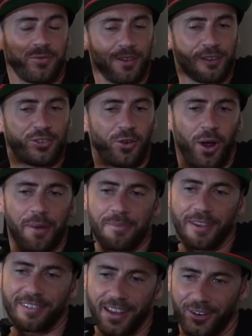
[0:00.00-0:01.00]
So I
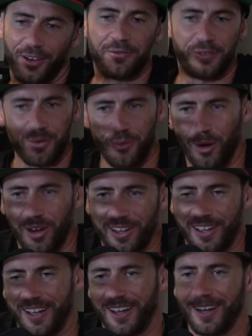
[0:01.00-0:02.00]
missed out on
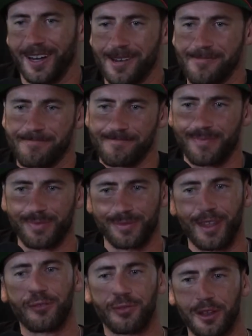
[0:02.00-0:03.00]
V1.
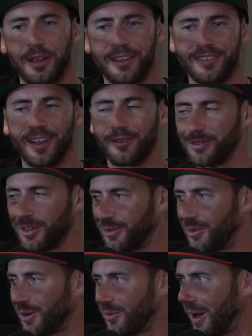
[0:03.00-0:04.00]
Definitely a
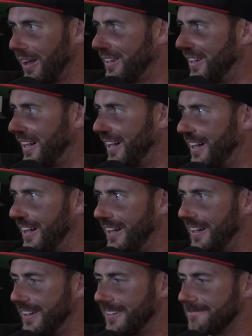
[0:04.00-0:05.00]
regret.
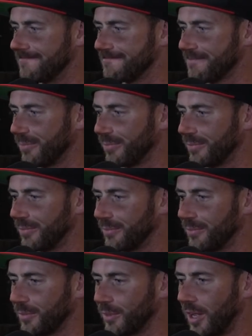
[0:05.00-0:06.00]

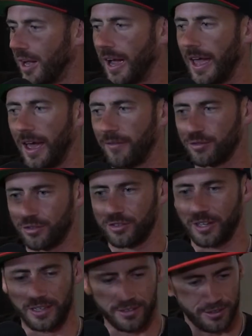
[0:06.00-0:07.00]
I have
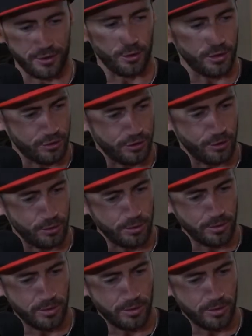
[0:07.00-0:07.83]
6 Series 2.